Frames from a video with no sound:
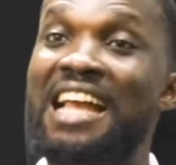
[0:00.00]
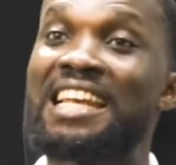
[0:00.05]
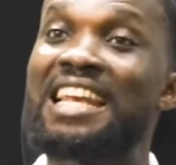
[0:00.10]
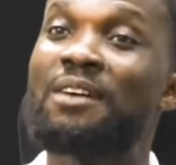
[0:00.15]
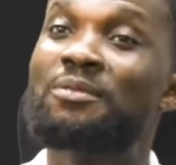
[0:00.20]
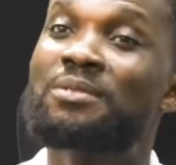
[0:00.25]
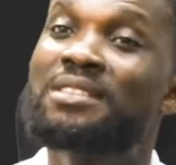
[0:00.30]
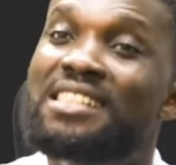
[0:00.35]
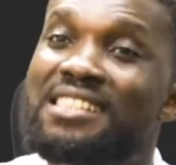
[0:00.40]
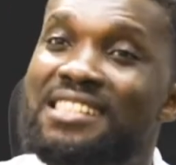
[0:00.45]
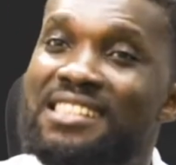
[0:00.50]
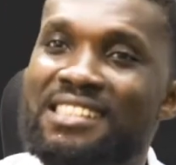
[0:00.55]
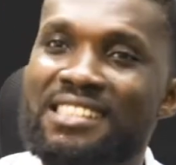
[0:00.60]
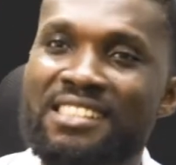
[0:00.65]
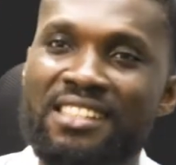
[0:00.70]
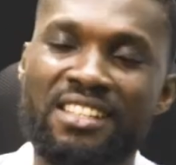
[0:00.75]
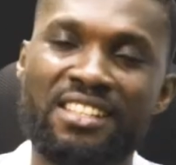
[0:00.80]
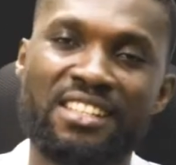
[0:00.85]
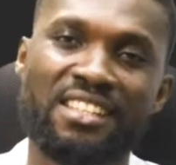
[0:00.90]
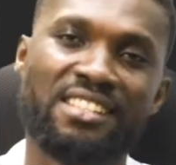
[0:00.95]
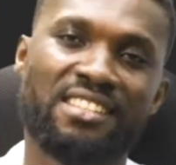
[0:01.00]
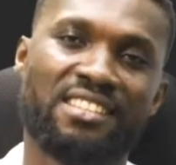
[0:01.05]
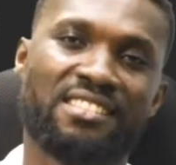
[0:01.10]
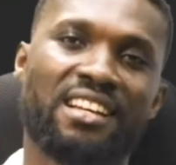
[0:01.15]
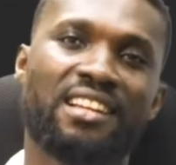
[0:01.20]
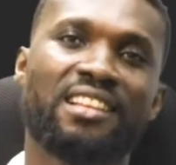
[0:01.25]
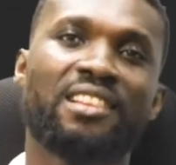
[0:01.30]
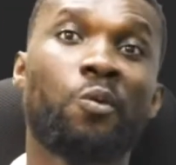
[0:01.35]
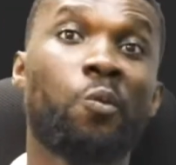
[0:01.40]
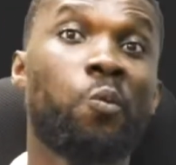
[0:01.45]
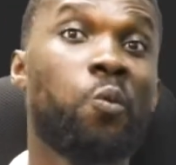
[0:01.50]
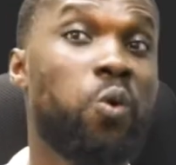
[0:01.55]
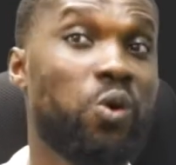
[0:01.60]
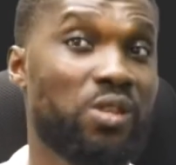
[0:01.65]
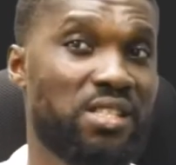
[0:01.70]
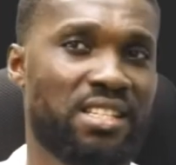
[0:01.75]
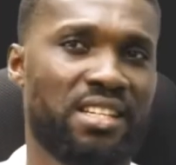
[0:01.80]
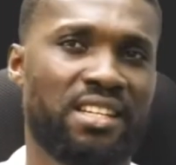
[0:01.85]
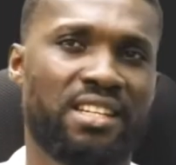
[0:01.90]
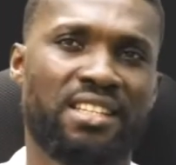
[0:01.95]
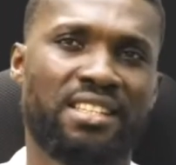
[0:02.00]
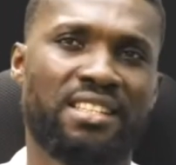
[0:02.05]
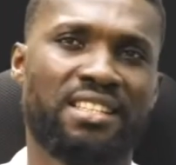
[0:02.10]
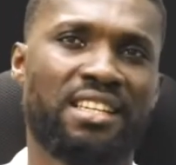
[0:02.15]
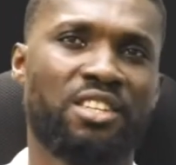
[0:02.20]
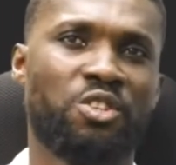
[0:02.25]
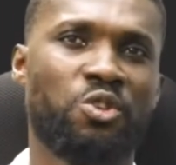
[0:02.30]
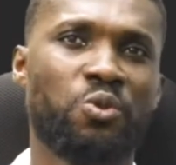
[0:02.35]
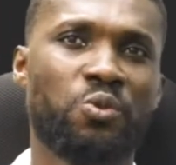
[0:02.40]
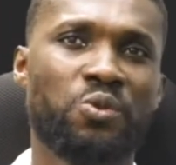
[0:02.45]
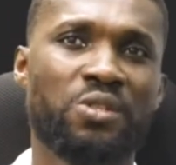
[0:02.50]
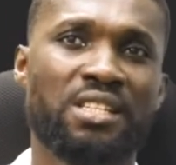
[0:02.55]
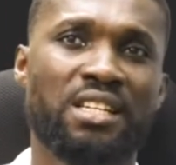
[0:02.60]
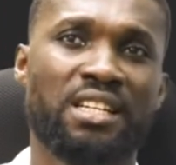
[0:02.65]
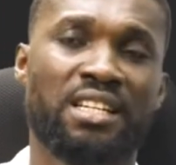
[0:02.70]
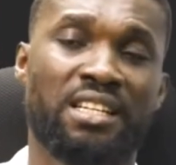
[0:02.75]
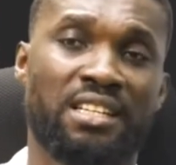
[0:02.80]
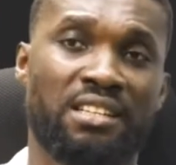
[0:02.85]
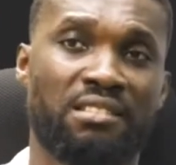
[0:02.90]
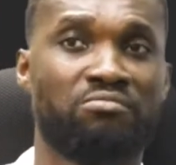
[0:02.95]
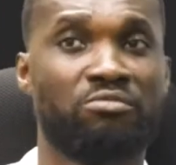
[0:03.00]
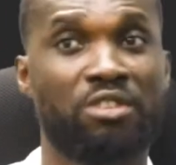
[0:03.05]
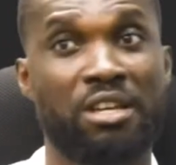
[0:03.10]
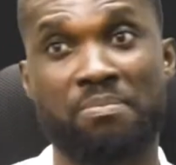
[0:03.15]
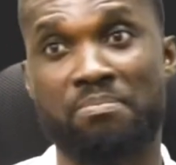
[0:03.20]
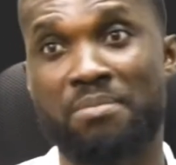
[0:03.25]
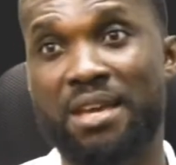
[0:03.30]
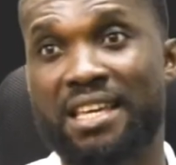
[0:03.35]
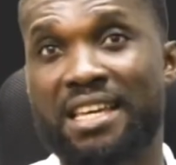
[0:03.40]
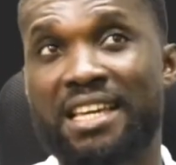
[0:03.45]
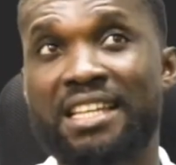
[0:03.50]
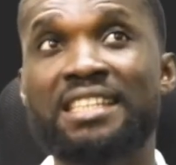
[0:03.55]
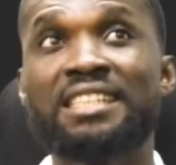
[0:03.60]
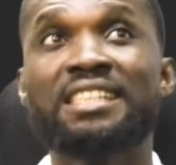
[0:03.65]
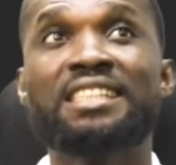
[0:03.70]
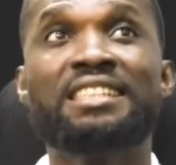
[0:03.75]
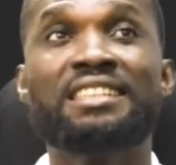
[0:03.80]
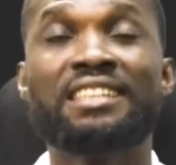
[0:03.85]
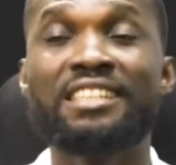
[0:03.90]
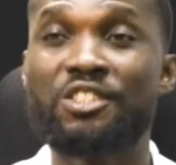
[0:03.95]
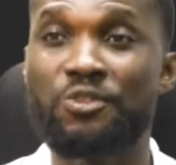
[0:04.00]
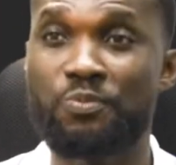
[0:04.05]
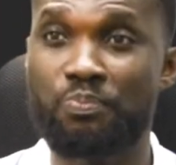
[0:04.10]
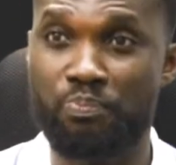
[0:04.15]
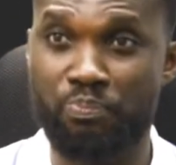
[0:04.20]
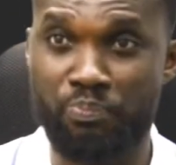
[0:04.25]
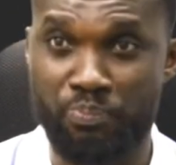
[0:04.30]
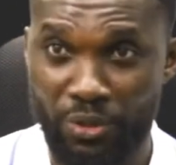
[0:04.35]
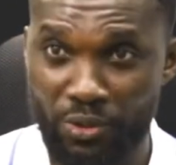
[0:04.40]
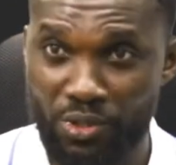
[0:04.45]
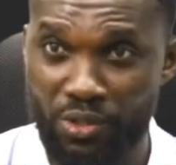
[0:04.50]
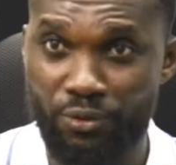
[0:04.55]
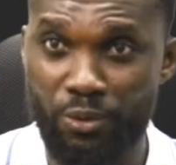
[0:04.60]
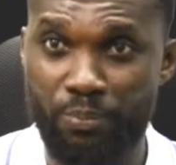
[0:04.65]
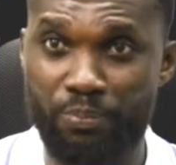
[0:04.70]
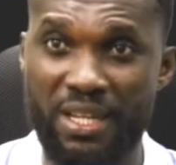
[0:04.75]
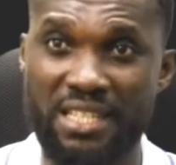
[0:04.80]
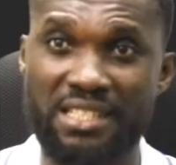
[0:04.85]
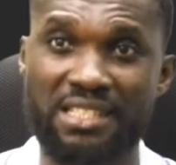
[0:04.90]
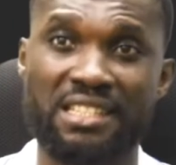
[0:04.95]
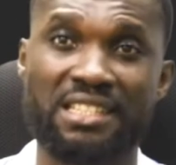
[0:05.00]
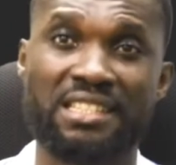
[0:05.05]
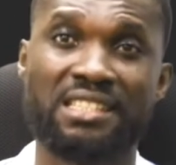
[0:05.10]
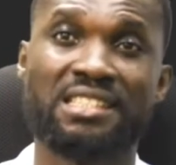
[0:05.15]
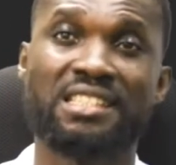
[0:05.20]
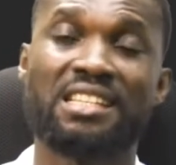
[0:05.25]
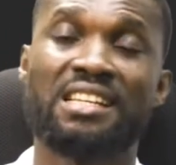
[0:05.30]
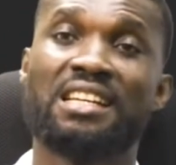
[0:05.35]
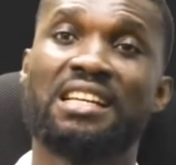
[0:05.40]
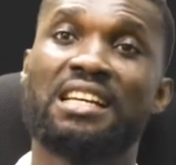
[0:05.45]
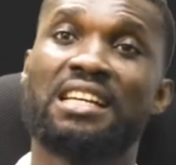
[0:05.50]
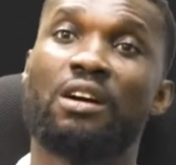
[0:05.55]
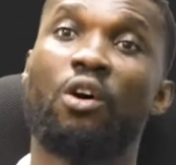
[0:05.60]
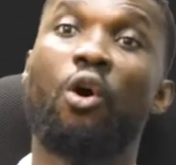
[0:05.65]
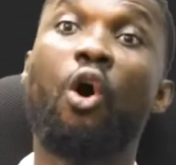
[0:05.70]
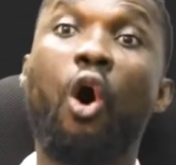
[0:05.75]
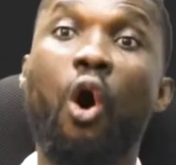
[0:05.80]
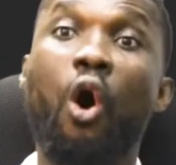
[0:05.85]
And now this is exactly what they use in making these beautiful paintings